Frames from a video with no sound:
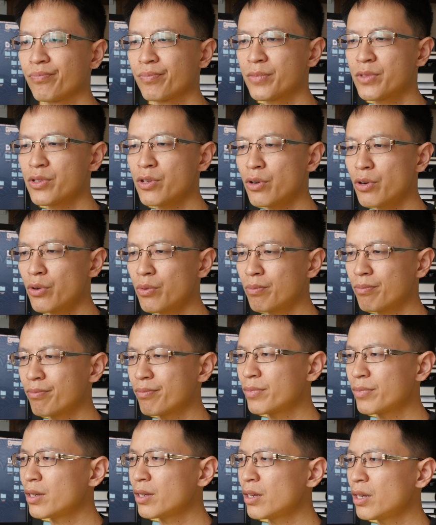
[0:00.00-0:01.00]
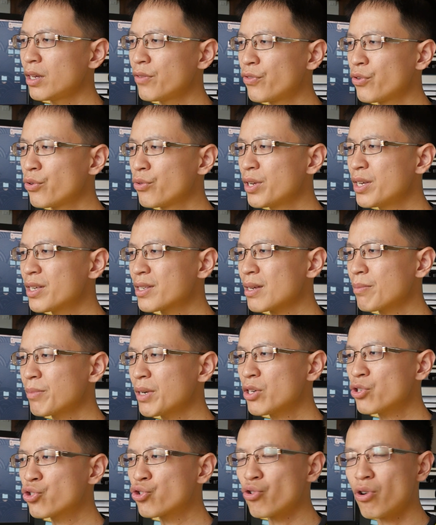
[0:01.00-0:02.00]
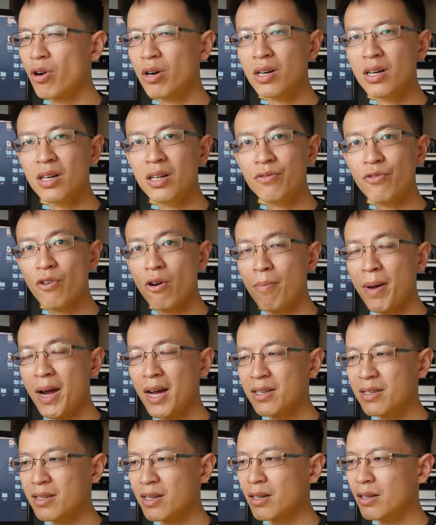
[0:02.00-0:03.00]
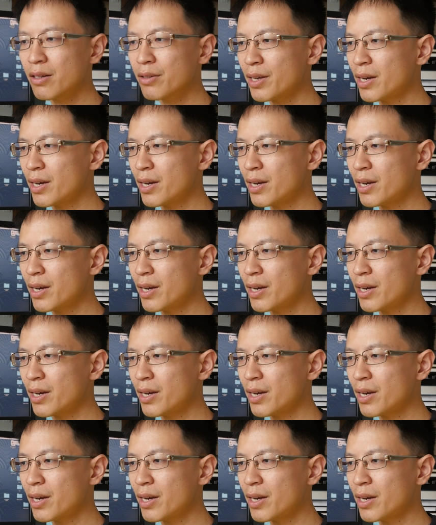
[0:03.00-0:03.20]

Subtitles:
So if you need something stronger for pastel,